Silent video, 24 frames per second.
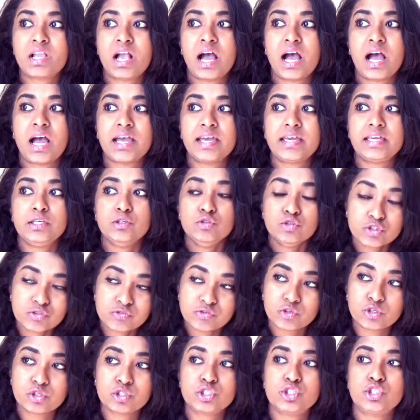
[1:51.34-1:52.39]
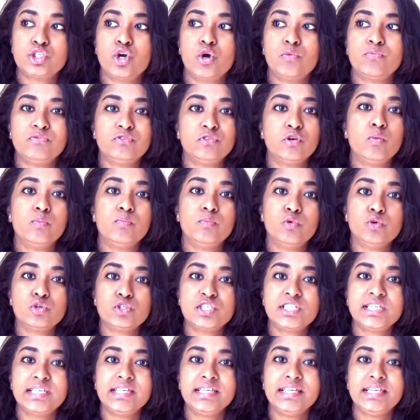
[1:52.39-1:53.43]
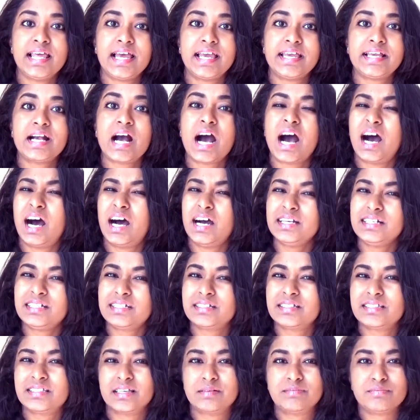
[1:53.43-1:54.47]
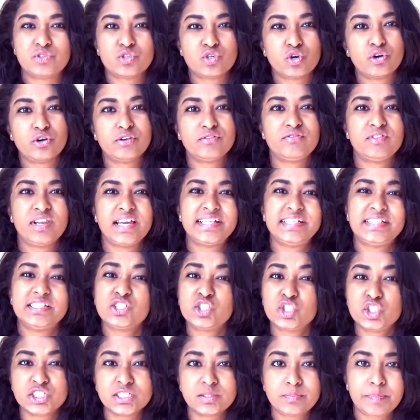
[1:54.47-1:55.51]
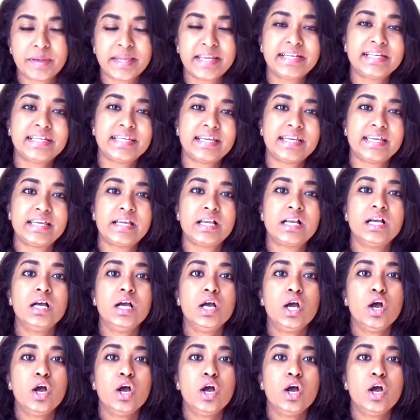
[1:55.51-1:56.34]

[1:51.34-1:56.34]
I use Photoshop for mostly like art, some sort of like digital painting